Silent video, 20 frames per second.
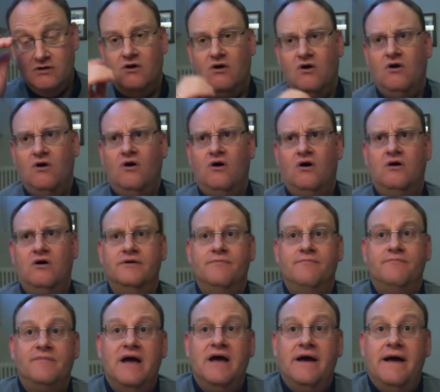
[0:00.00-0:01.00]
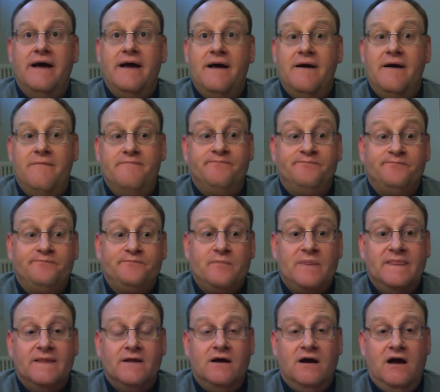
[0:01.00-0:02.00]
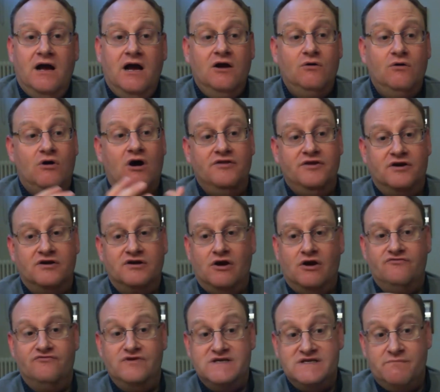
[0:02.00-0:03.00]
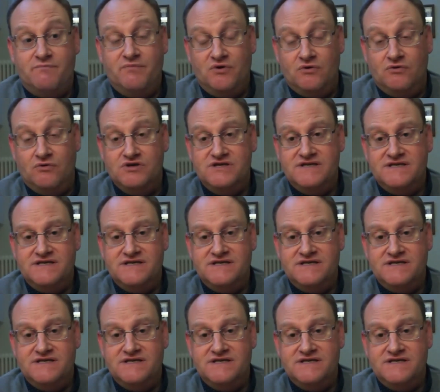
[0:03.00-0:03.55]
on how other countries approach the